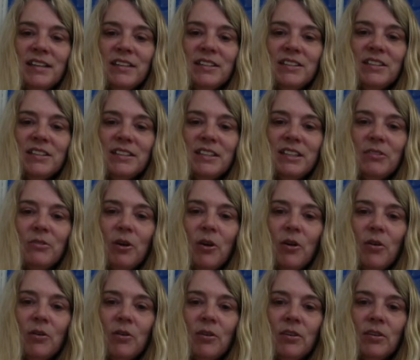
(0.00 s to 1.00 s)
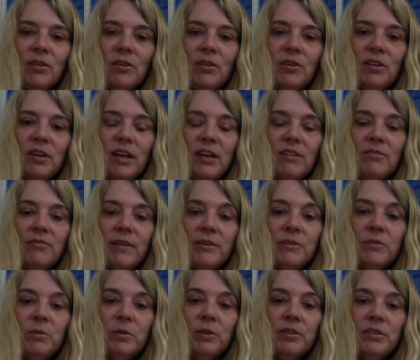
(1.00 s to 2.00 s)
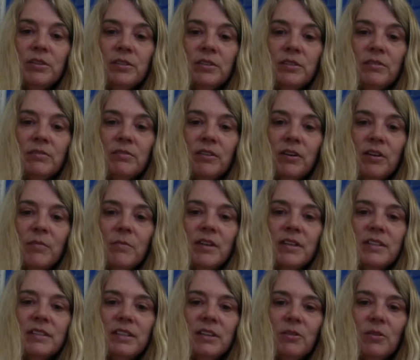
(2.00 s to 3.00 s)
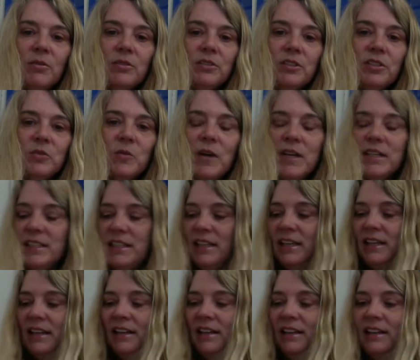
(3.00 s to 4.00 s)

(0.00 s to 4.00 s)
to 0 and frontwards from 0 to 20.